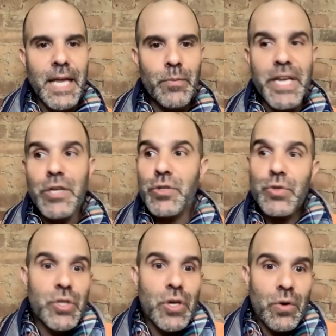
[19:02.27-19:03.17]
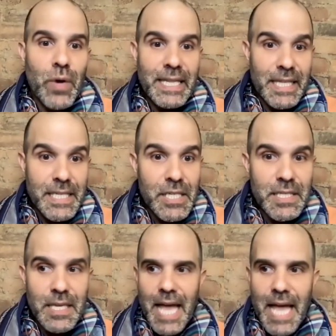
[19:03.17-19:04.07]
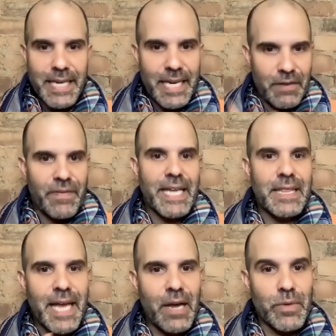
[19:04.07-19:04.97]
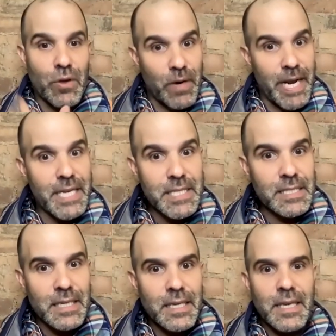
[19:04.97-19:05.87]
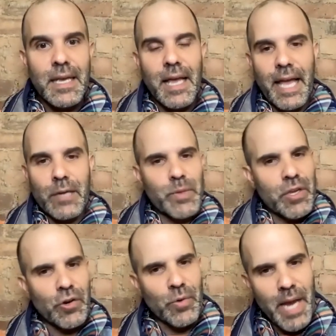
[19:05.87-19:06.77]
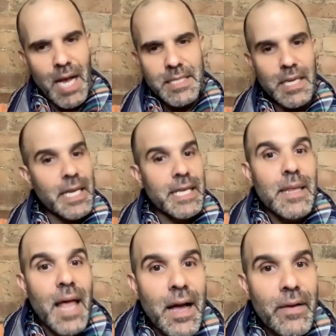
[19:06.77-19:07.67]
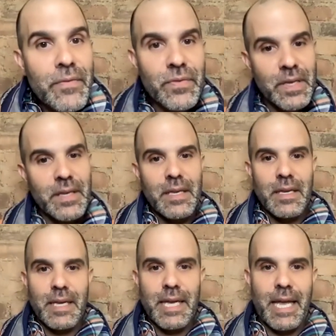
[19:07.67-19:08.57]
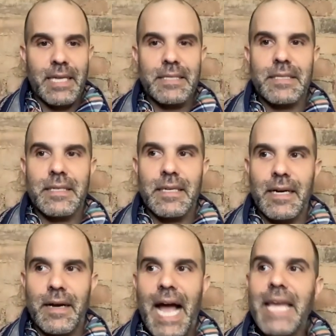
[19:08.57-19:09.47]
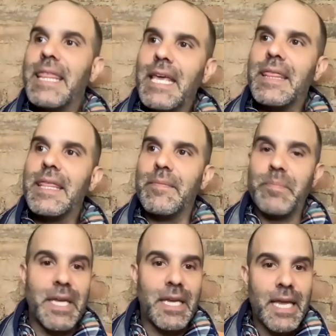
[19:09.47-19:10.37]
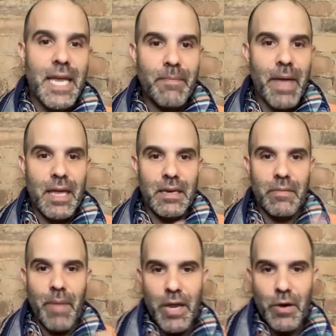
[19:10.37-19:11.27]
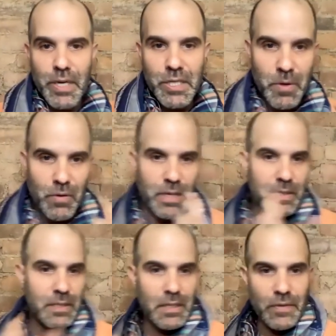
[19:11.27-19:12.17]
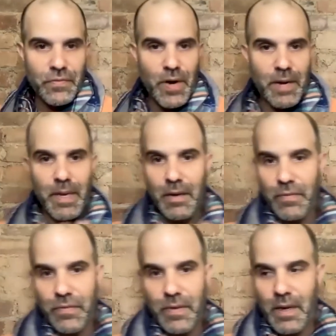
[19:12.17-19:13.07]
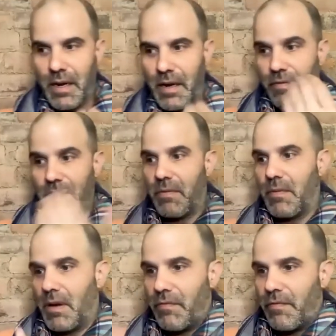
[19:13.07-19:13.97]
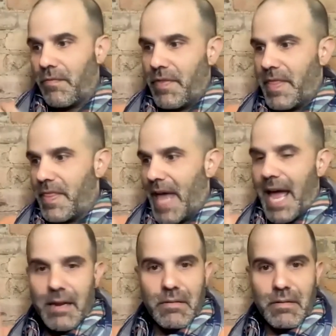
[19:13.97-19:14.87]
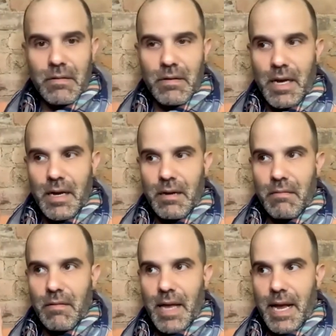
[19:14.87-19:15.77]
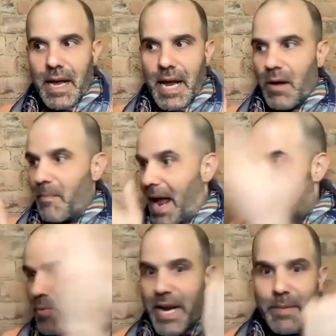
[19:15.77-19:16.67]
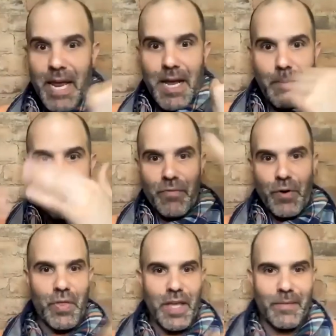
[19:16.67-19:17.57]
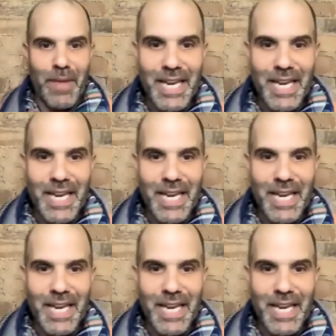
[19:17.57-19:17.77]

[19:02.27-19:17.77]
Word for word: and we can do so and listen to that and invite that with grace and with curiosity and love and uh, i think that being a gay man and my own experiences in the framing of of of that uh, how my brain make up everything